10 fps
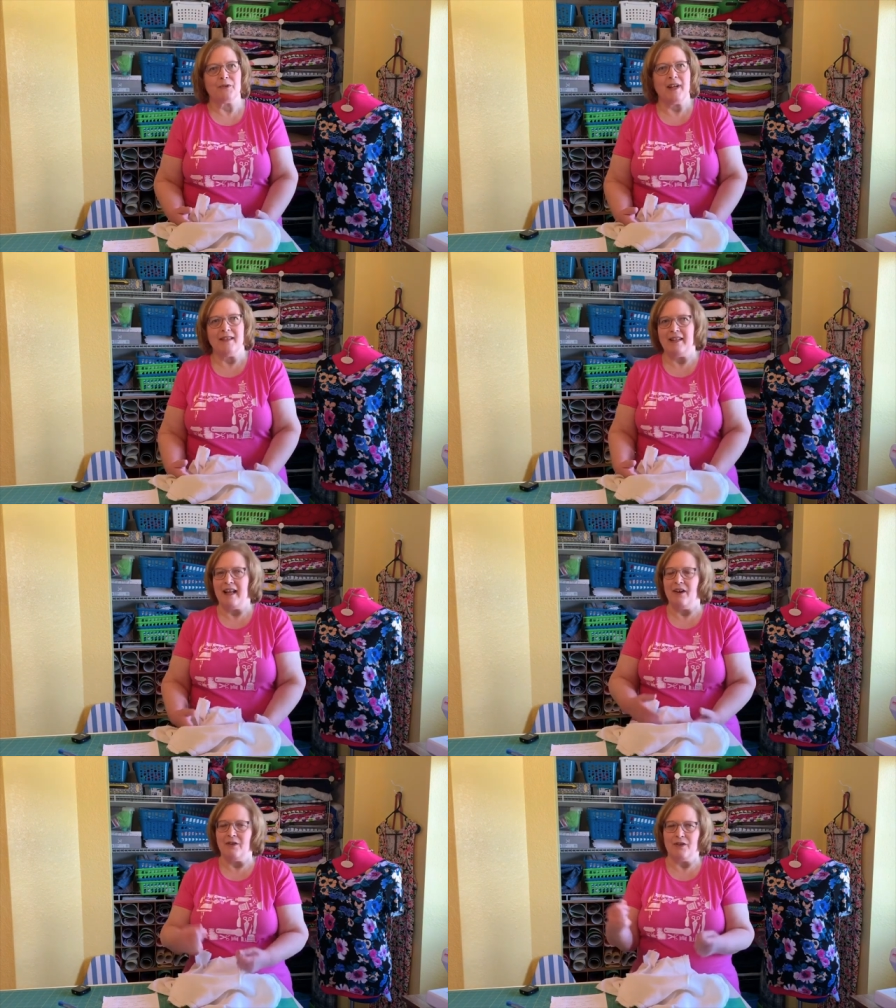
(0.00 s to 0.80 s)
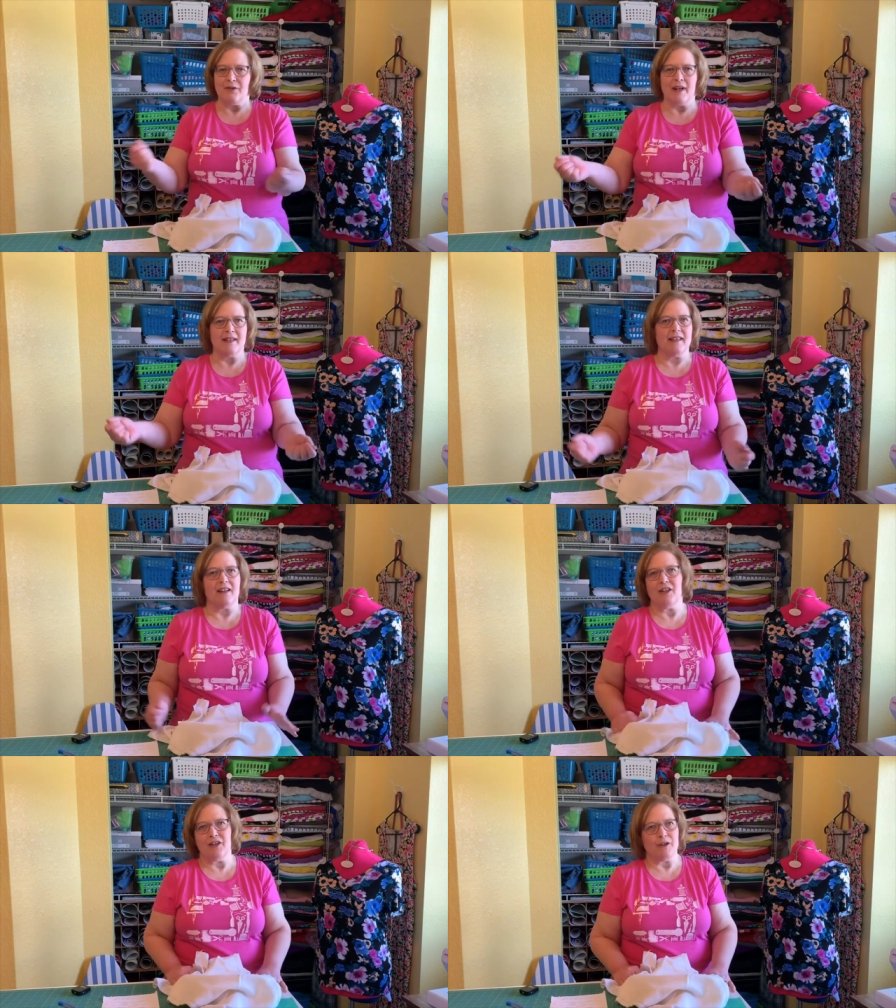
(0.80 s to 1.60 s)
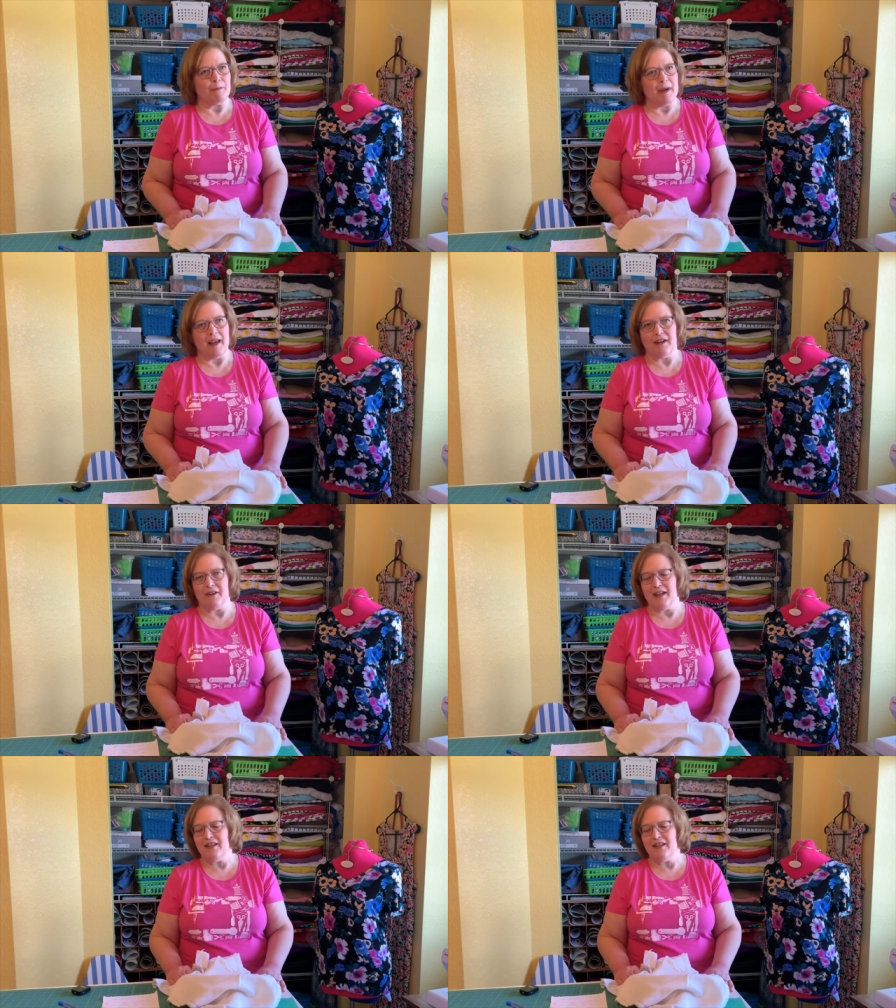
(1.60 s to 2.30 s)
trace it out and trace that onto your pattern.